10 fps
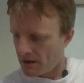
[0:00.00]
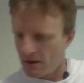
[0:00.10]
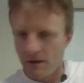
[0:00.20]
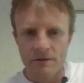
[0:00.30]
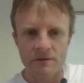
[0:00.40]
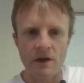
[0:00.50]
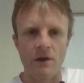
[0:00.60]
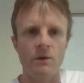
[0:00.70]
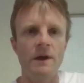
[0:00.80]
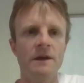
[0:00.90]

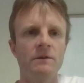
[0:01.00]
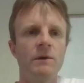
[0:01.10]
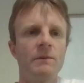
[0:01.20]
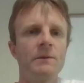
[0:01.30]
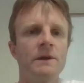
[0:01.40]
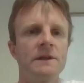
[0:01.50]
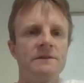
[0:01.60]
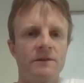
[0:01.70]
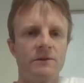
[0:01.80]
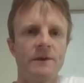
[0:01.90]
So what we want to
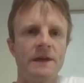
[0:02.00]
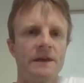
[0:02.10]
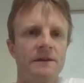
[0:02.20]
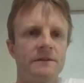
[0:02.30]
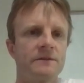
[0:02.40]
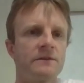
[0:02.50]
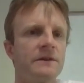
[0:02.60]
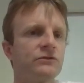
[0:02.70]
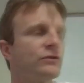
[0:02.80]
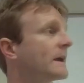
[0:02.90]
do is start
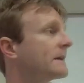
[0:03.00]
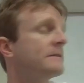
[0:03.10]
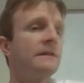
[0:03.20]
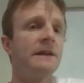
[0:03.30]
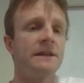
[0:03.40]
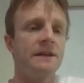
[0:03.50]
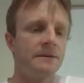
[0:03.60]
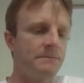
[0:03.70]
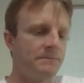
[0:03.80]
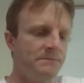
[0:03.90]

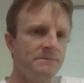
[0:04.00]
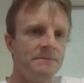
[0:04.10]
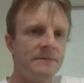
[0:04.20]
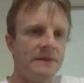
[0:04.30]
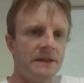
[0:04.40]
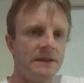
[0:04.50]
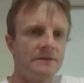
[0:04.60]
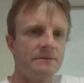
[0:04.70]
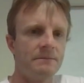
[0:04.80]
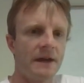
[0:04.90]
translating these
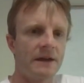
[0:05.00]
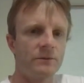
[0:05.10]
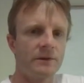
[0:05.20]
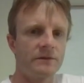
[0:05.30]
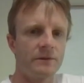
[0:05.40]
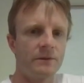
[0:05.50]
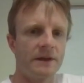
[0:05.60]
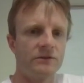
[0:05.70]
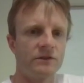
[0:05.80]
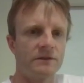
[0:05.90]
Maxwell's
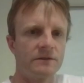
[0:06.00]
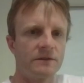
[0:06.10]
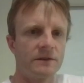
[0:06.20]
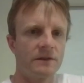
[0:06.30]
equations